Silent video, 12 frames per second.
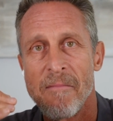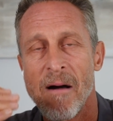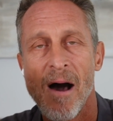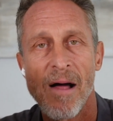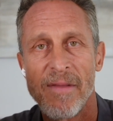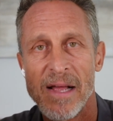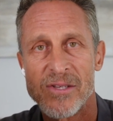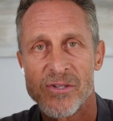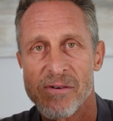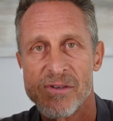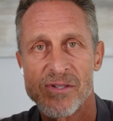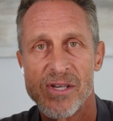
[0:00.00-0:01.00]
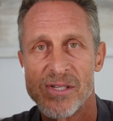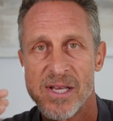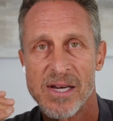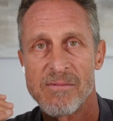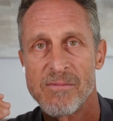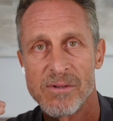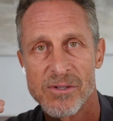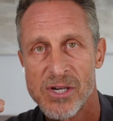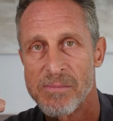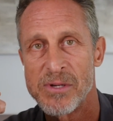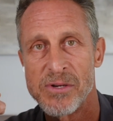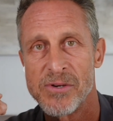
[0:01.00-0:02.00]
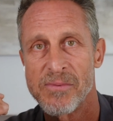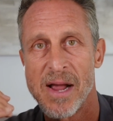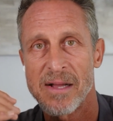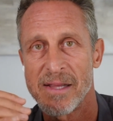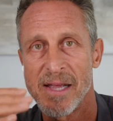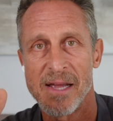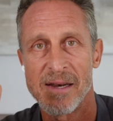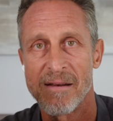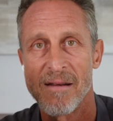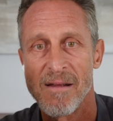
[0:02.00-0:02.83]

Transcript: online services that will ship to you directly and